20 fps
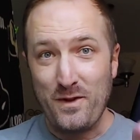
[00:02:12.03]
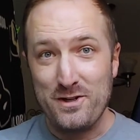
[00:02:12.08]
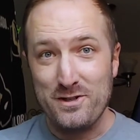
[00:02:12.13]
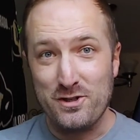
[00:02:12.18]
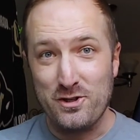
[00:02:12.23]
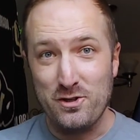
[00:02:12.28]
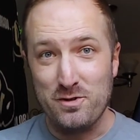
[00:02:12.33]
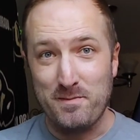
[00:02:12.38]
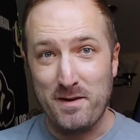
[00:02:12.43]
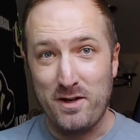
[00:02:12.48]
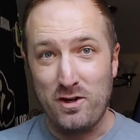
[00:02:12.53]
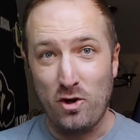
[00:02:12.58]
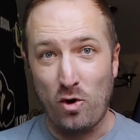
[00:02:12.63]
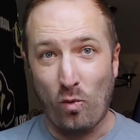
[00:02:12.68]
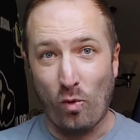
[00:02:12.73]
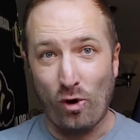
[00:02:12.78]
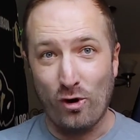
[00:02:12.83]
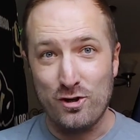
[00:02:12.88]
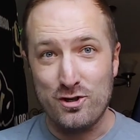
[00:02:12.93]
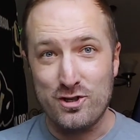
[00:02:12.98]
Excuse me. No
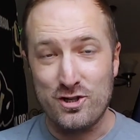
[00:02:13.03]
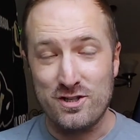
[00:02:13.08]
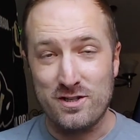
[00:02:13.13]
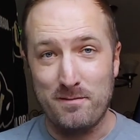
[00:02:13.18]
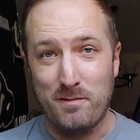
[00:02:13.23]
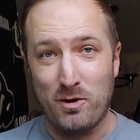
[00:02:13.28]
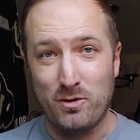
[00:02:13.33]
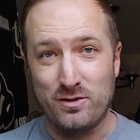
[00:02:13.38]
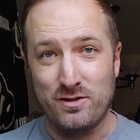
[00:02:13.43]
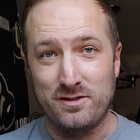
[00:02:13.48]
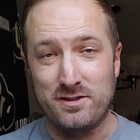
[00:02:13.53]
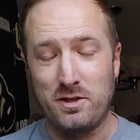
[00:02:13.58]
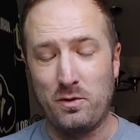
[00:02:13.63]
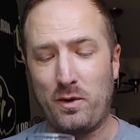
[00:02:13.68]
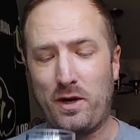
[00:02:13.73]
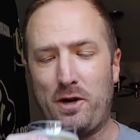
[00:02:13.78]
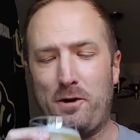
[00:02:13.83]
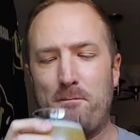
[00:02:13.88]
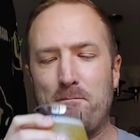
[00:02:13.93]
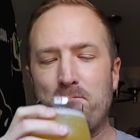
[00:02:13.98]
words, just emotions. Here
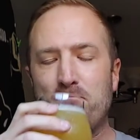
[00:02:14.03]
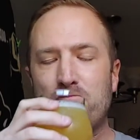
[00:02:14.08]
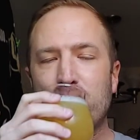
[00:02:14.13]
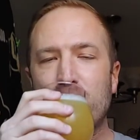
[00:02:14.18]
we go.